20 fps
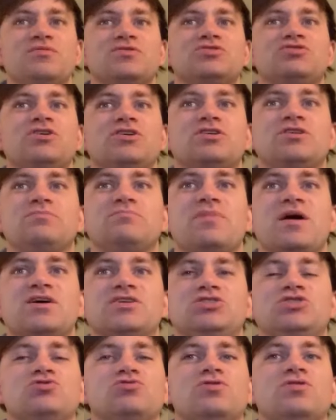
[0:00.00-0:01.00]
was directed by
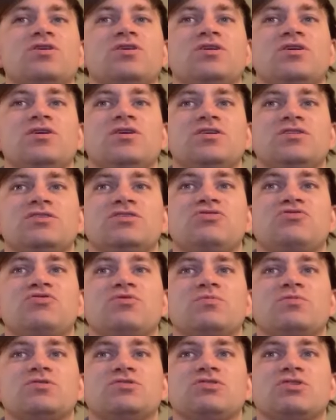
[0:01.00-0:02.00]
jo this
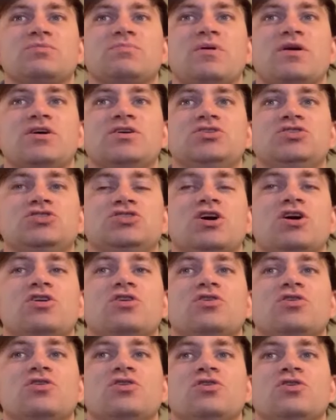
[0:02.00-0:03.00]
film was directed by
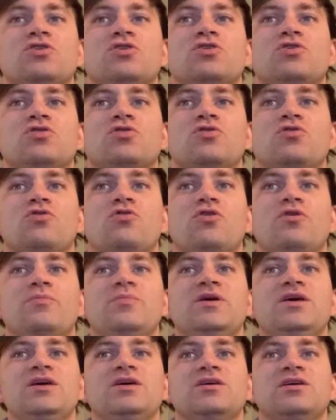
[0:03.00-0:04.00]
John
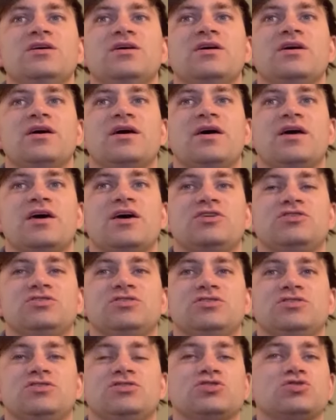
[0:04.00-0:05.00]
Hornby
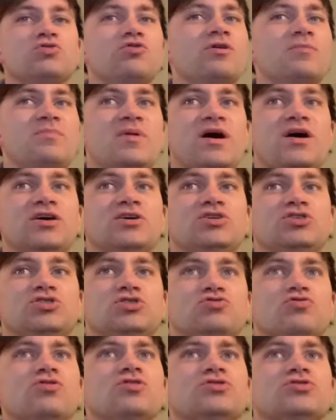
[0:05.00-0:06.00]
and story by
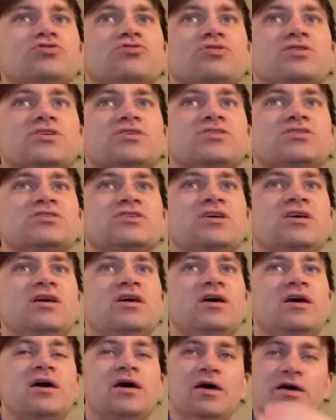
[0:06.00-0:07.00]
George Lucas.
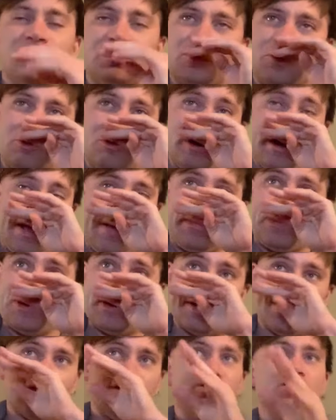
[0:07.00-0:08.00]
And what
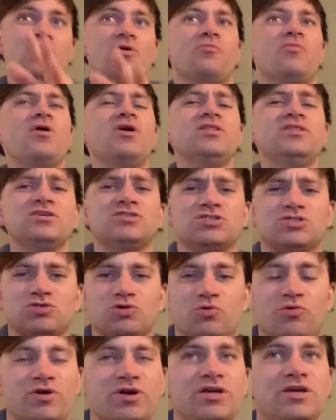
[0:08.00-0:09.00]
happened in it? One, the
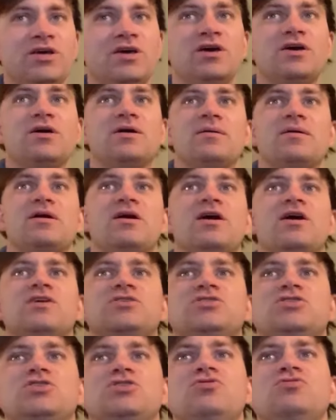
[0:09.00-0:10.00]
story, uh,
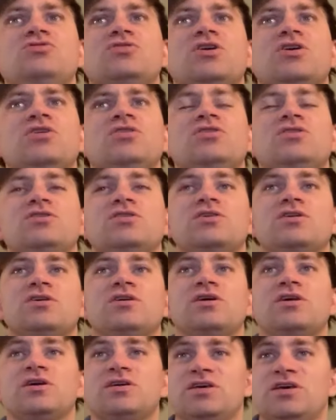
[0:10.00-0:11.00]
two young
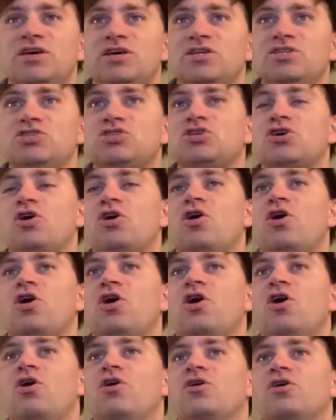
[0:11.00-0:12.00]
kids
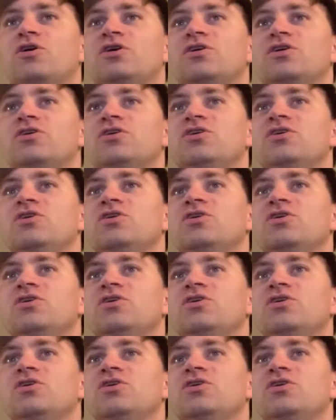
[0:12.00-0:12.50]
are,